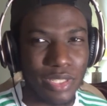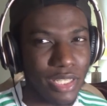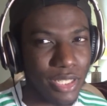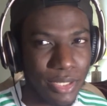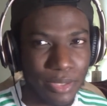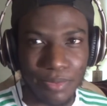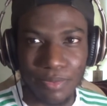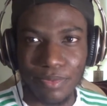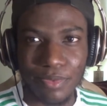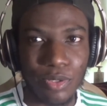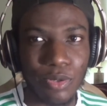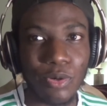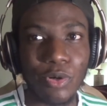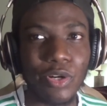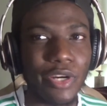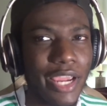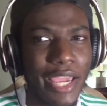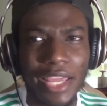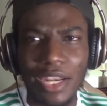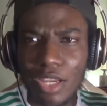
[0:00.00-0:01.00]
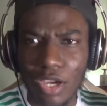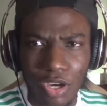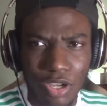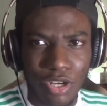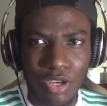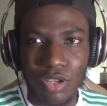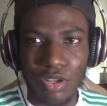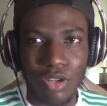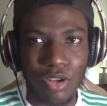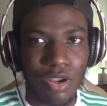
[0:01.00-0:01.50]
No, or any
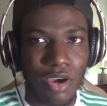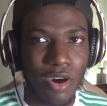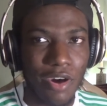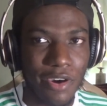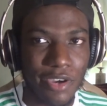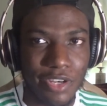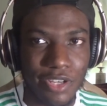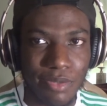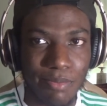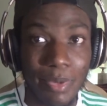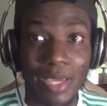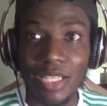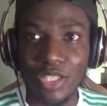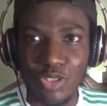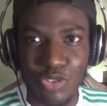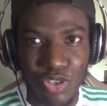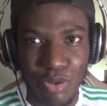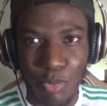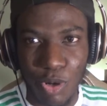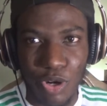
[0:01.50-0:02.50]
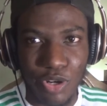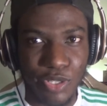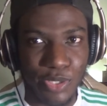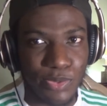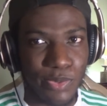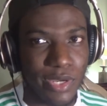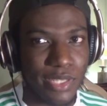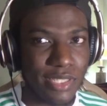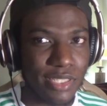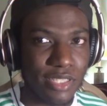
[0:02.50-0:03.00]
other mainstream artist
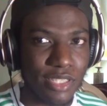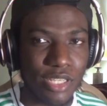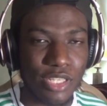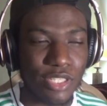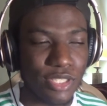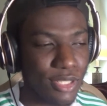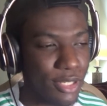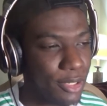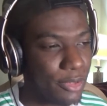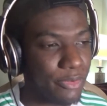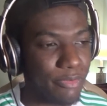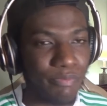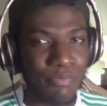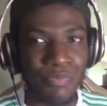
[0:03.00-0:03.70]
wise and such. No,